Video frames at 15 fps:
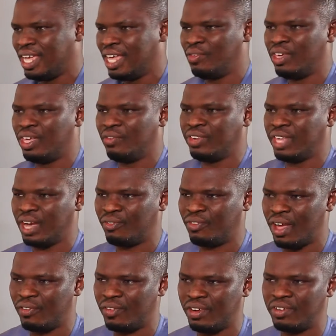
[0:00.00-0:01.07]
Even if there are
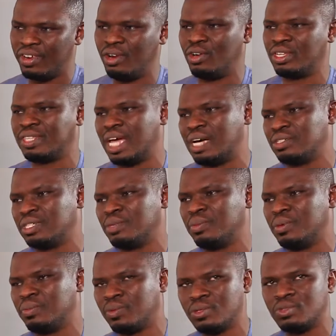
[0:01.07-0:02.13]
500 or 1,000
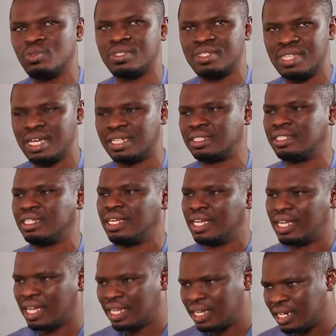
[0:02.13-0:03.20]
people to start,
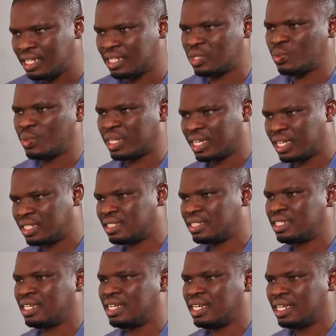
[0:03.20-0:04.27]
at least we get
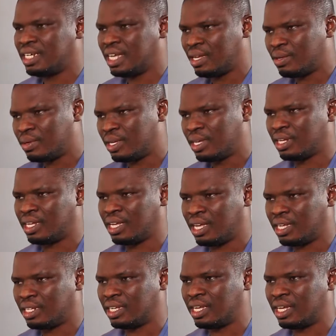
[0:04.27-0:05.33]

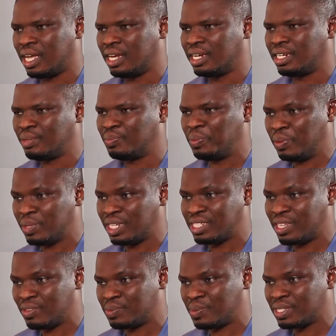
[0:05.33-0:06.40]
the
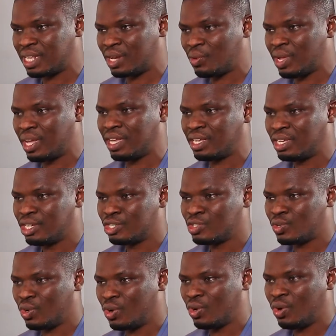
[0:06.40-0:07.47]
service personnel were
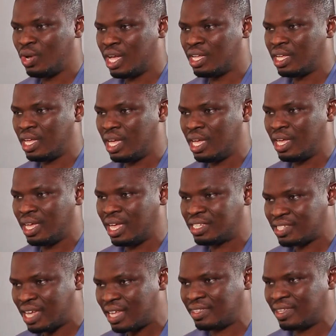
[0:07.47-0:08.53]
so
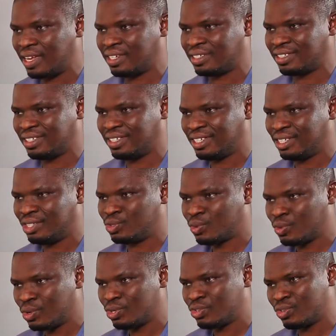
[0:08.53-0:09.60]
excited to
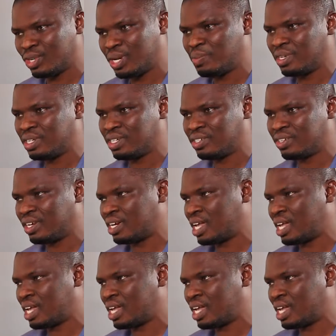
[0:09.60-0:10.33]
go through the military training.